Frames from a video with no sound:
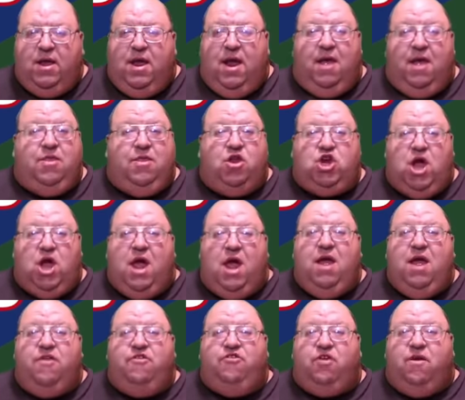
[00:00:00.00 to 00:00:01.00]
And the
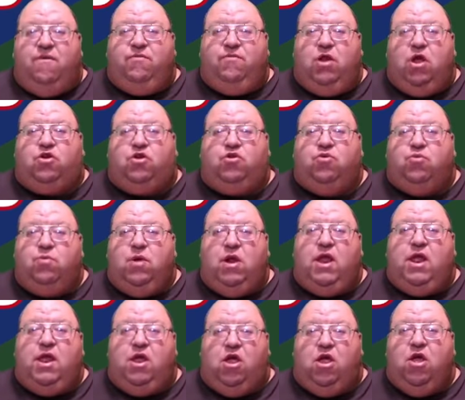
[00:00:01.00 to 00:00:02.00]
Giants have looked
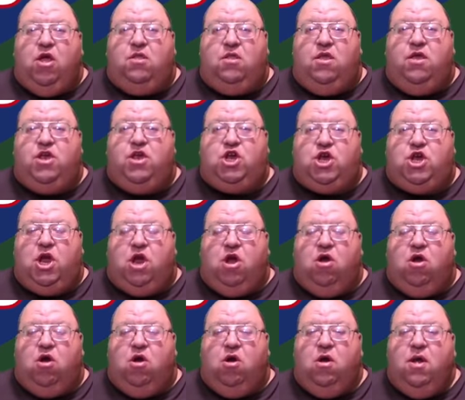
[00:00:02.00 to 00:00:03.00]
really good this
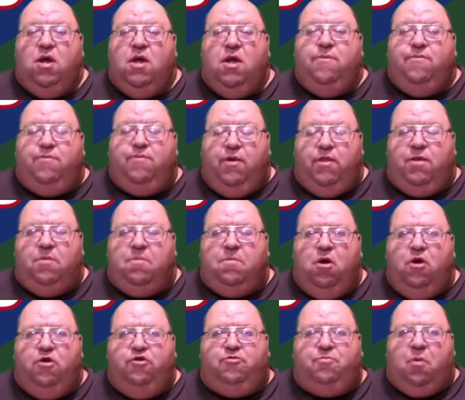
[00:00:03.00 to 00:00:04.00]
year for the
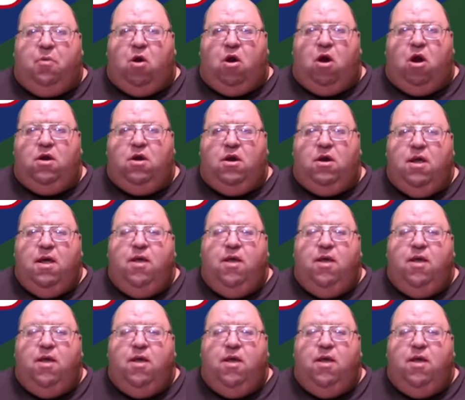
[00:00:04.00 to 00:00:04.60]
most part.